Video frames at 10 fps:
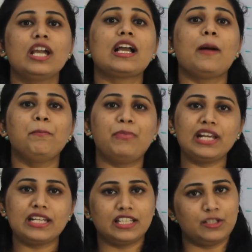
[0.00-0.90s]

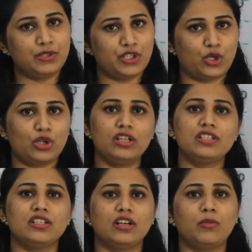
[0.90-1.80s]
complete that
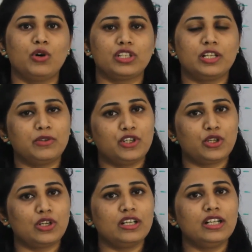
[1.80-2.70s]
particular term or that
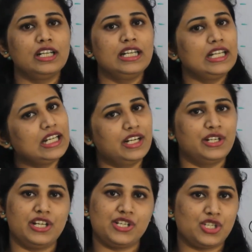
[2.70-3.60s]
particular
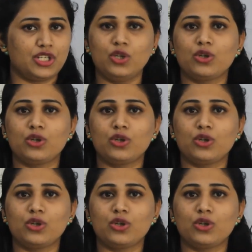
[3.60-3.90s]
condition.